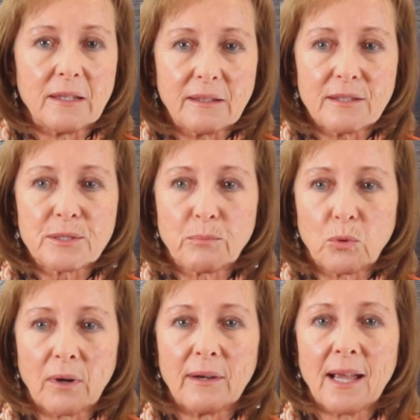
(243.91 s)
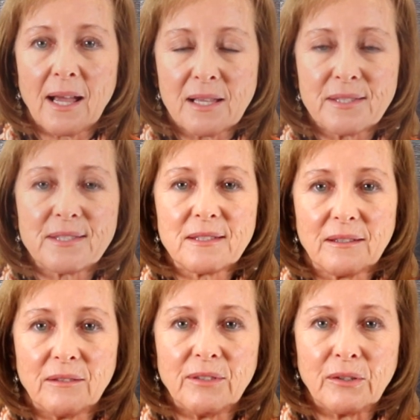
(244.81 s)
I think this board has
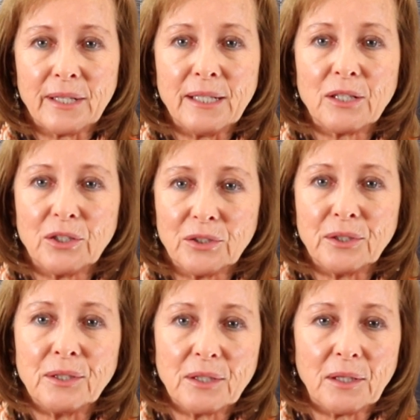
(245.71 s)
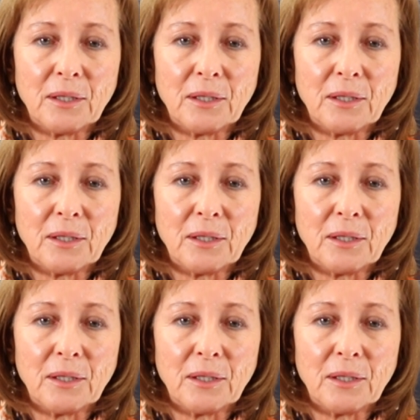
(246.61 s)
a very good